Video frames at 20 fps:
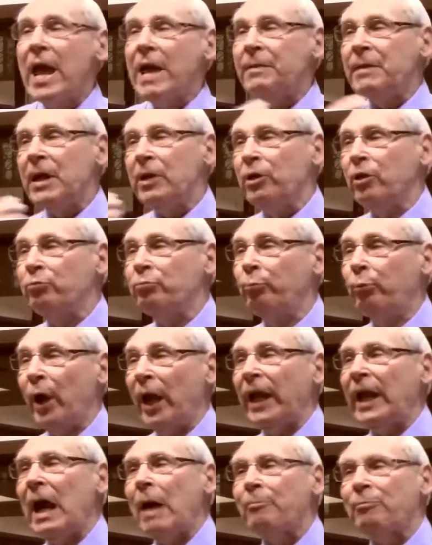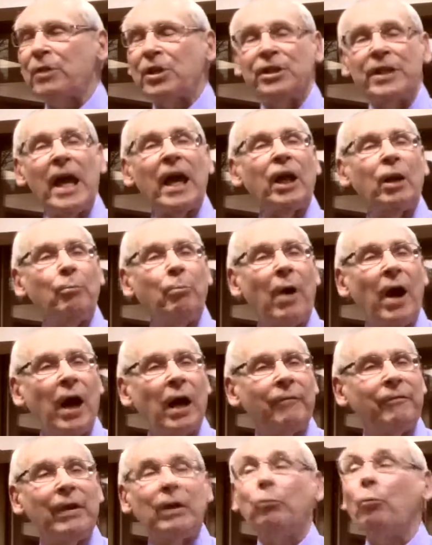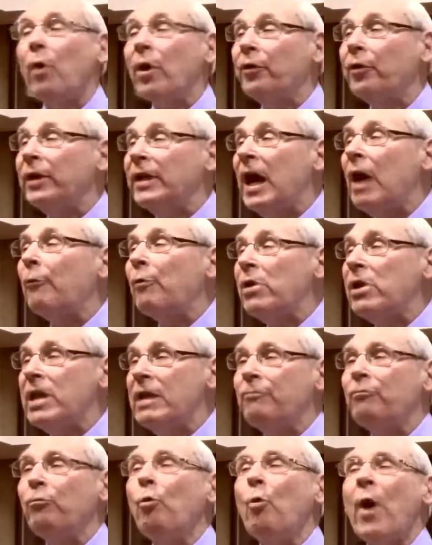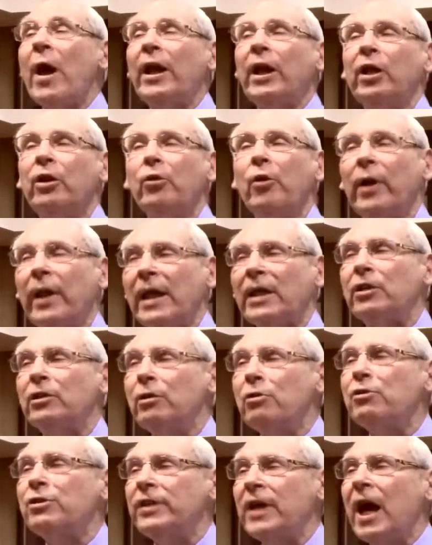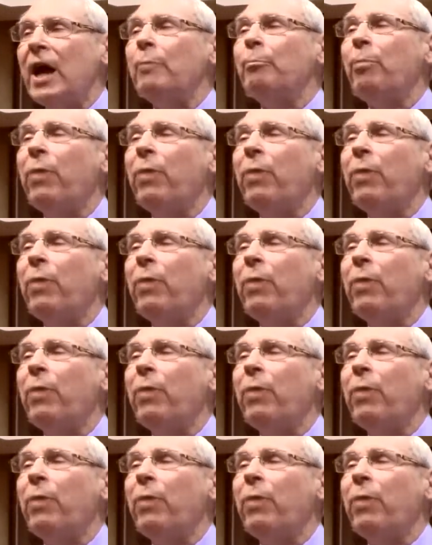and then bring up the second part of it, whether or not we even want to do it at Susan